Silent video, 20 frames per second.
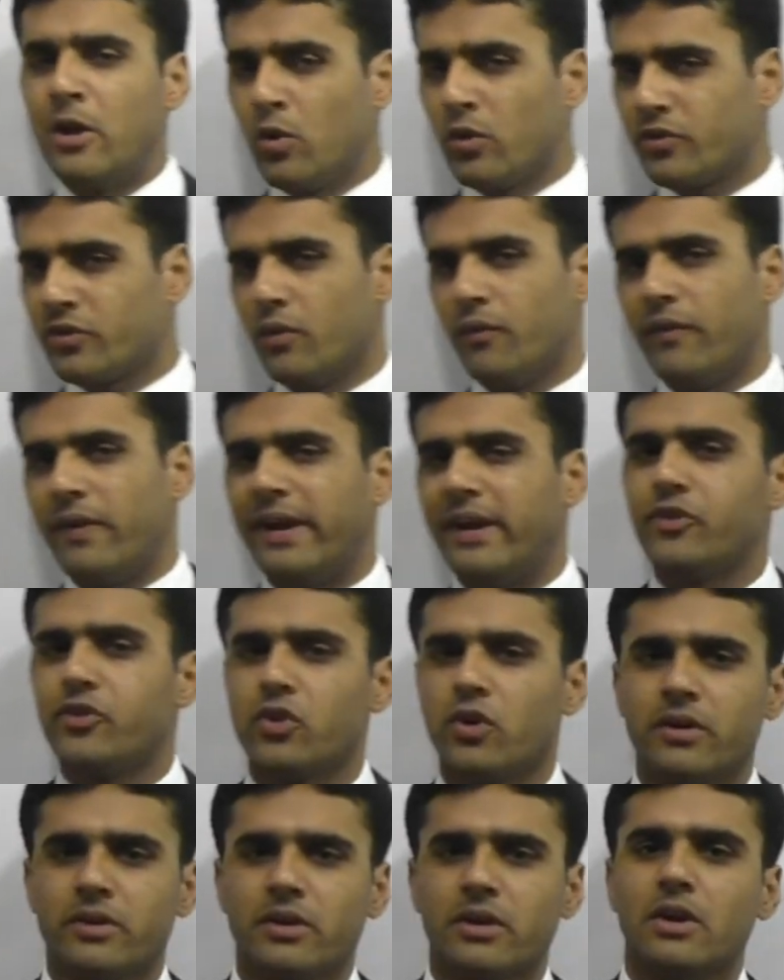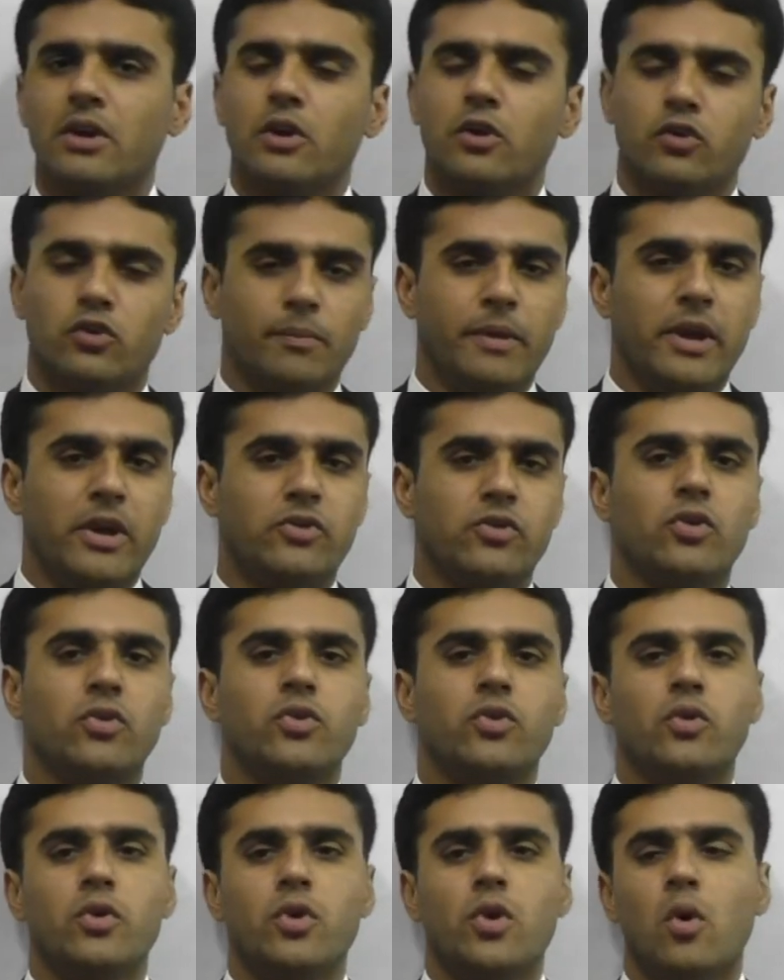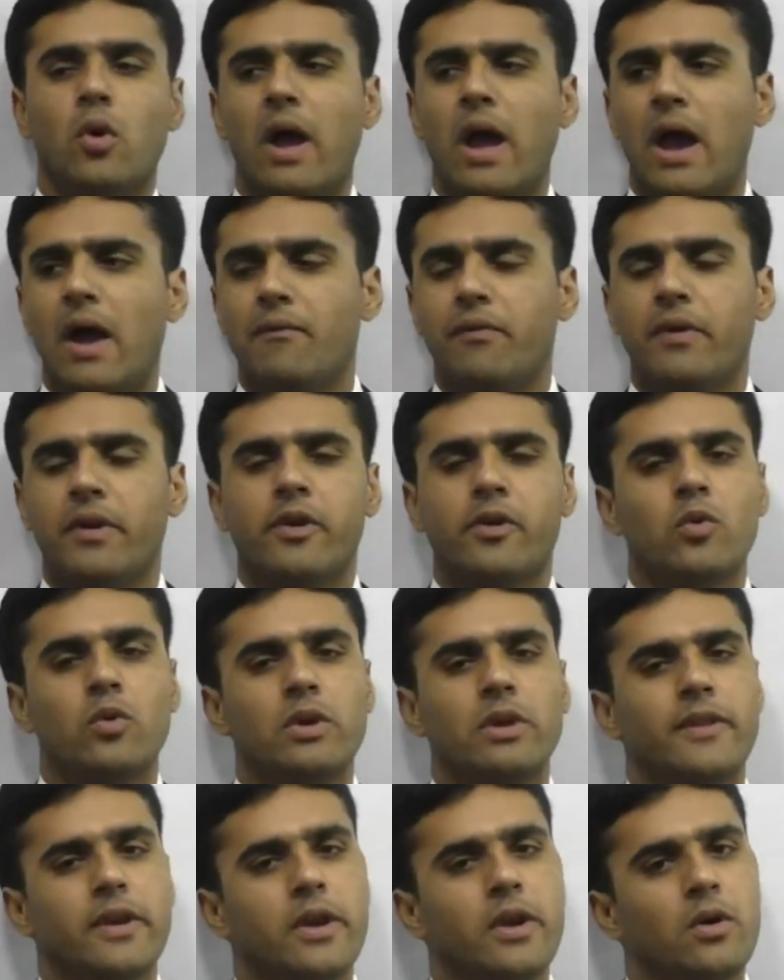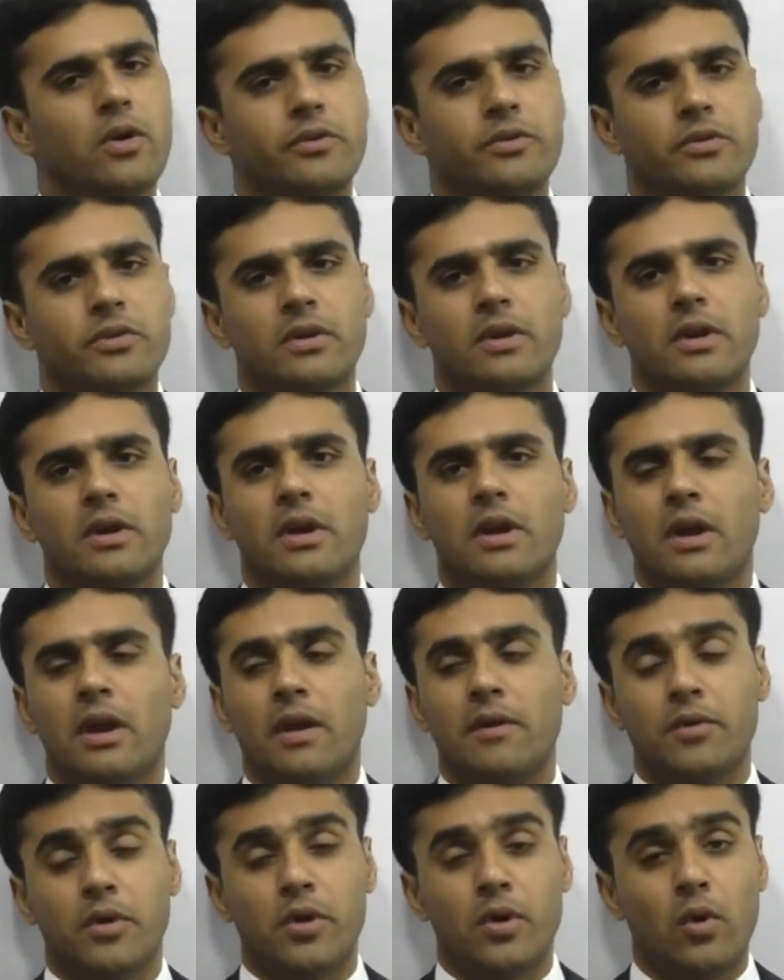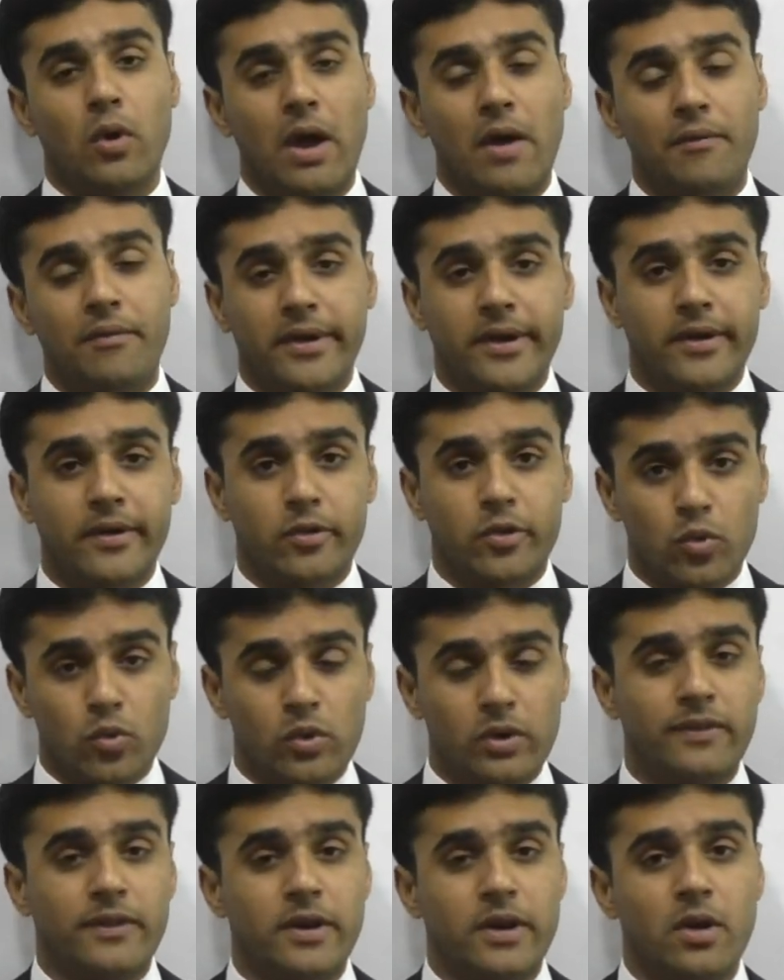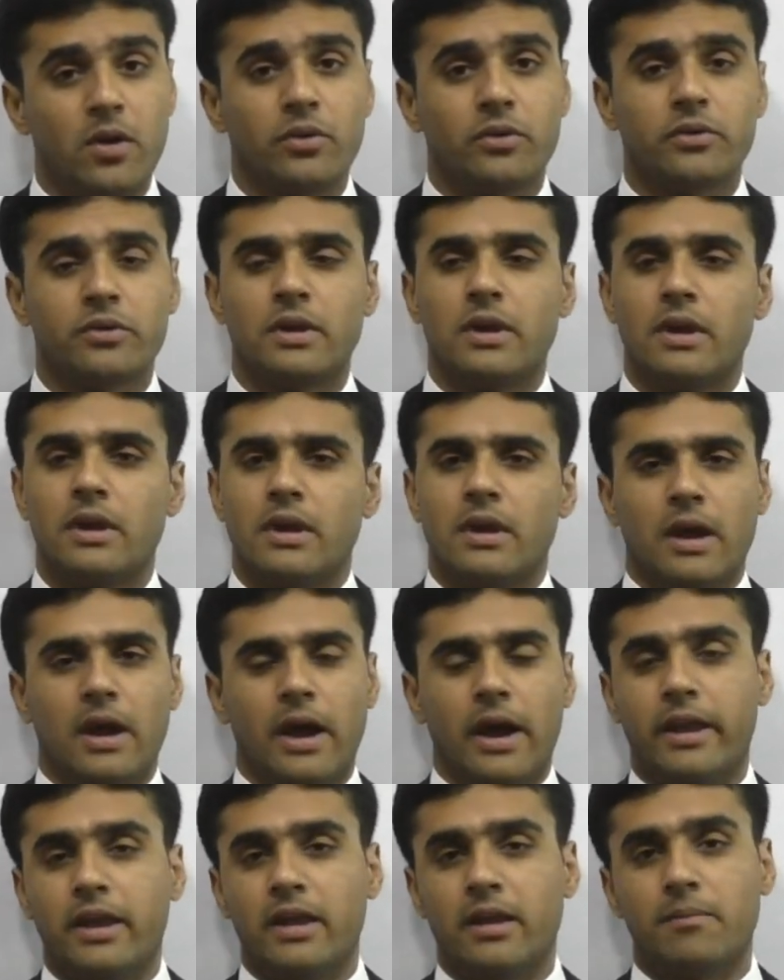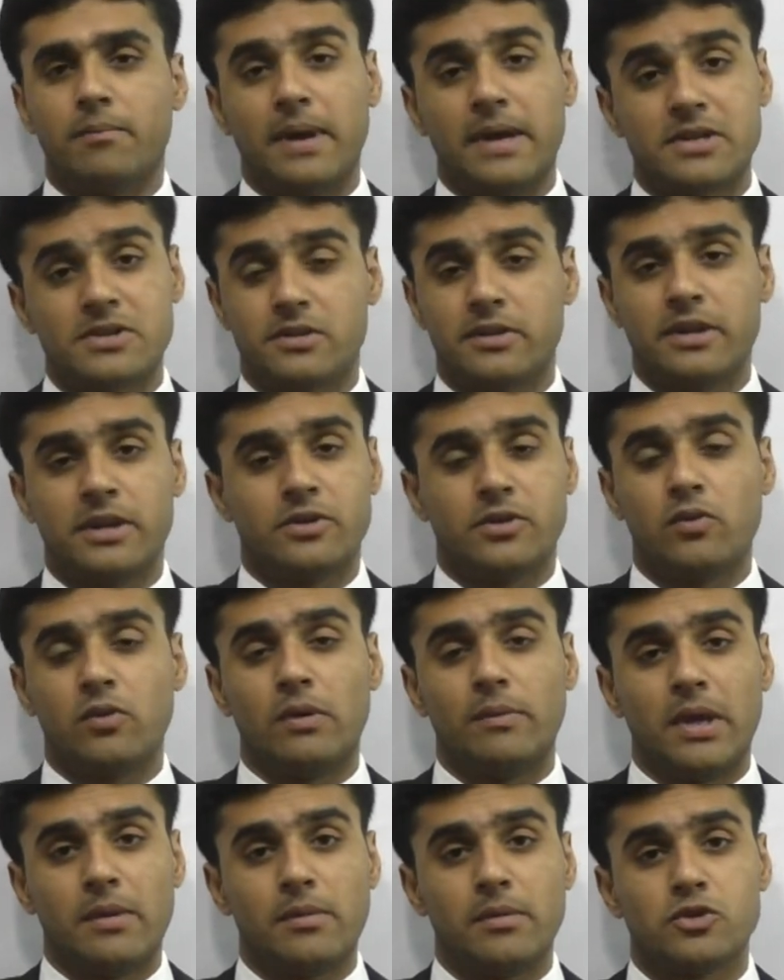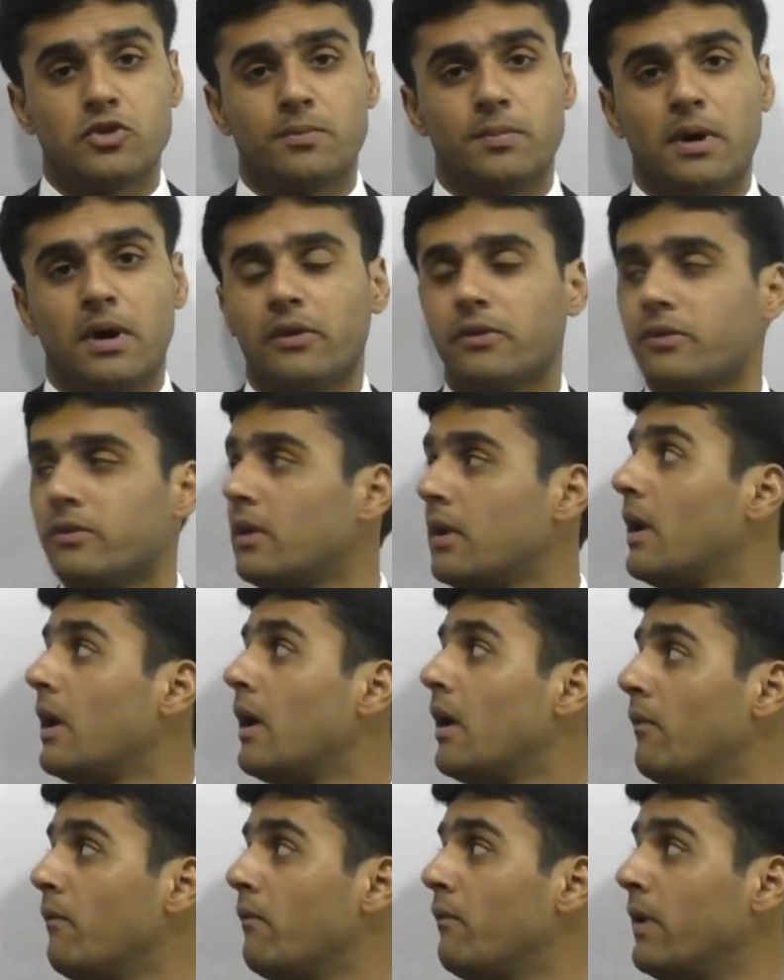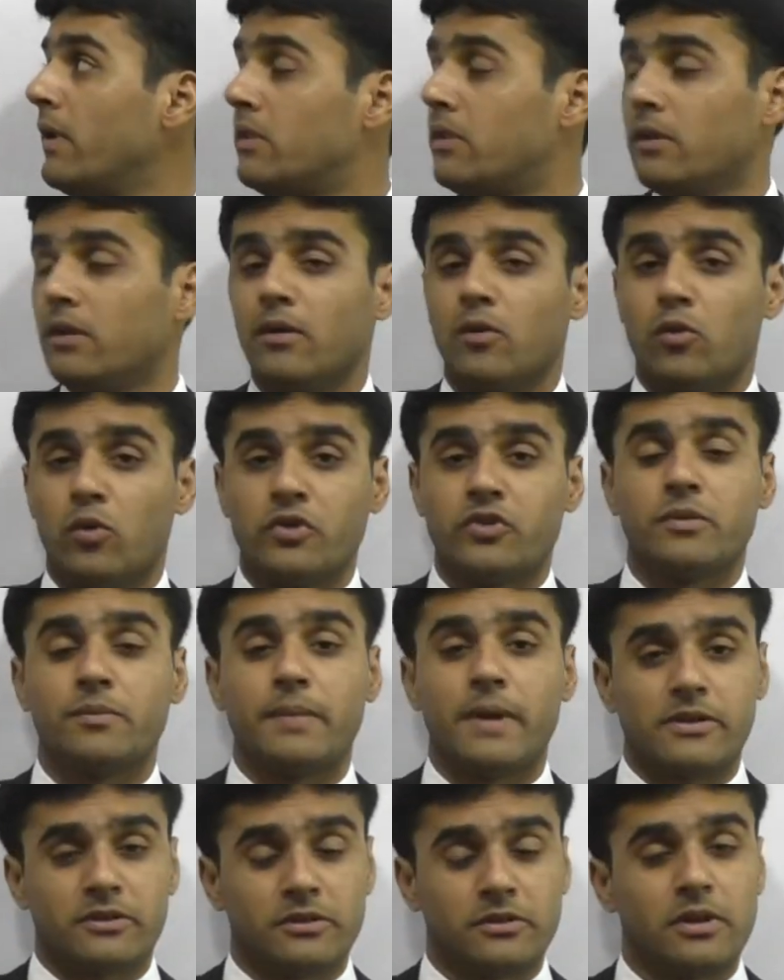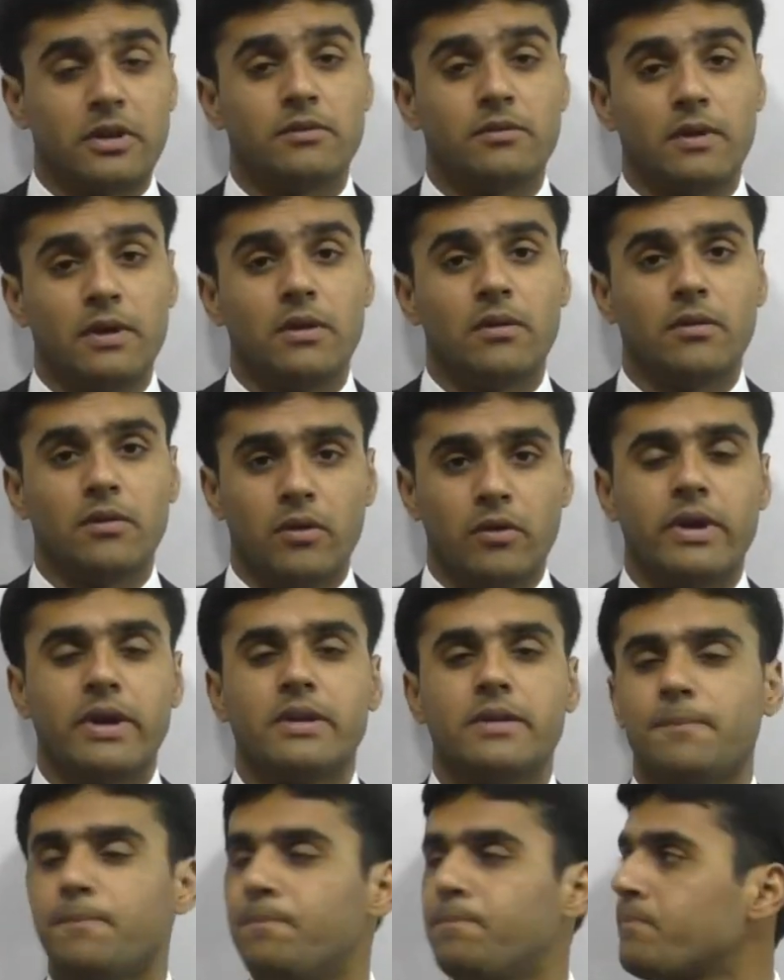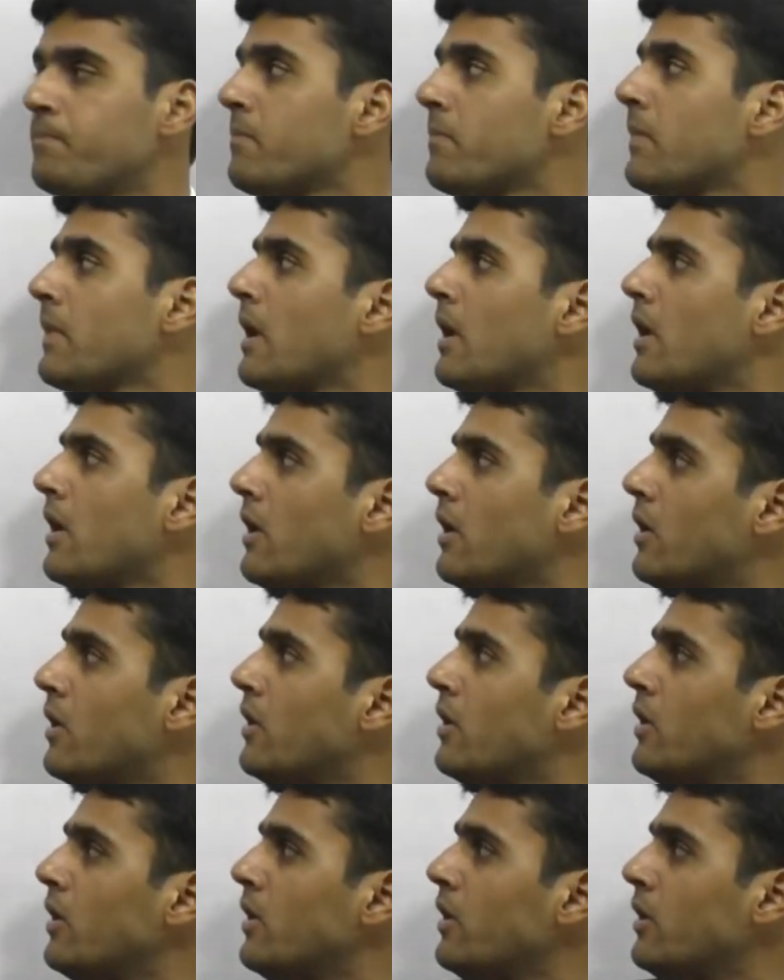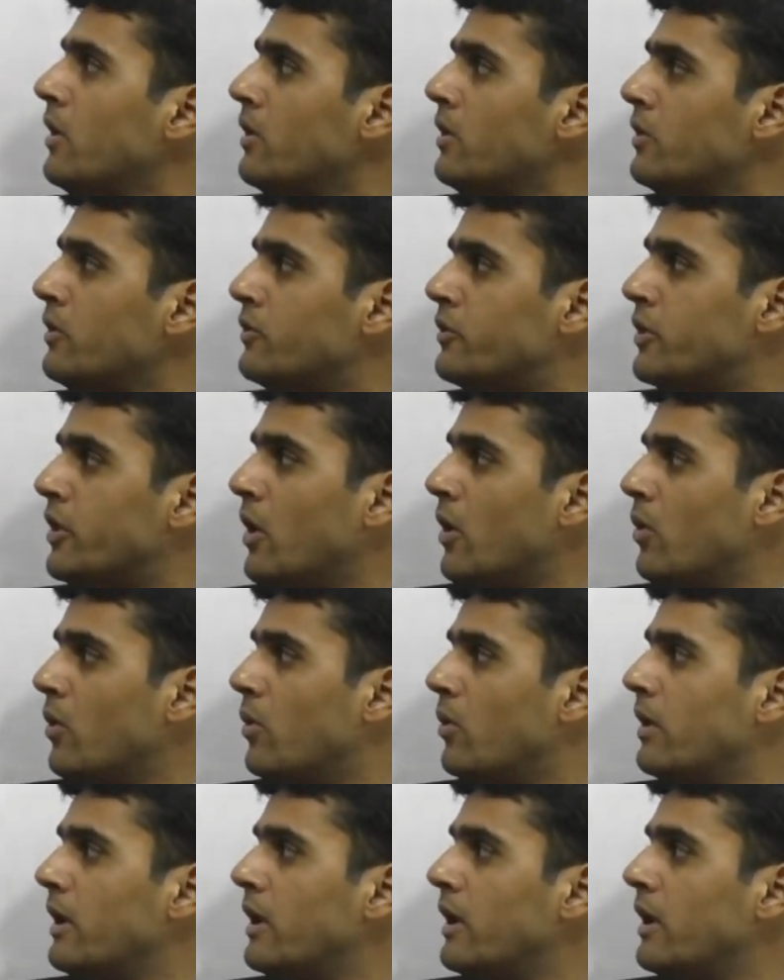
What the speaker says: Notes are very short, so make sure you know every rule in the notes. If you know every rule in the notes, I can bet that you will be able to pass with question practice as well. All right. So